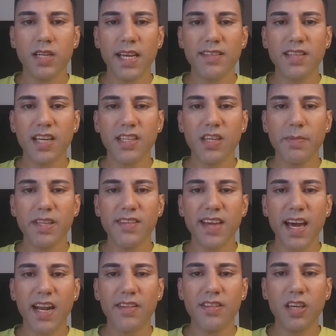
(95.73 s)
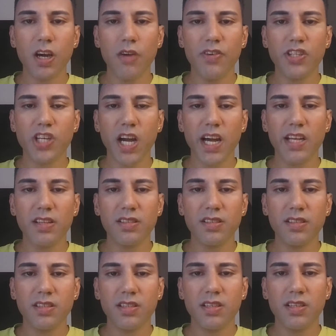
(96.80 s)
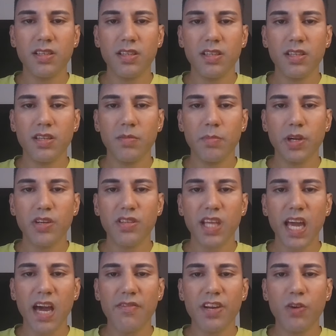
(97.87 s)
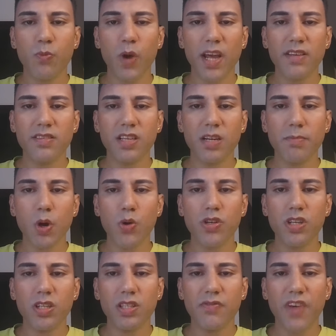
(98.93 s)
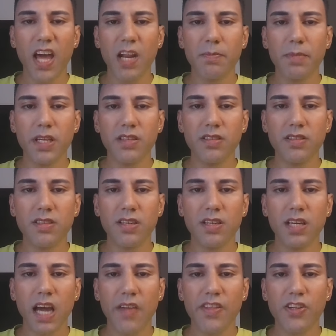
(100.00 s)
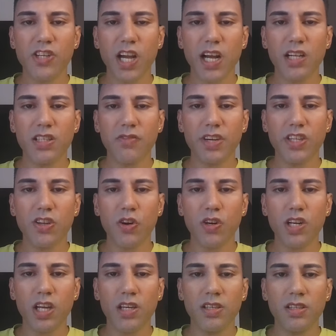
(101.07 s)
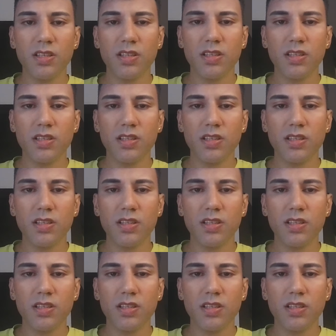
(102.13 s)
It's like the mentality of a child, because they have an arrested emotional development at the child of a toddler,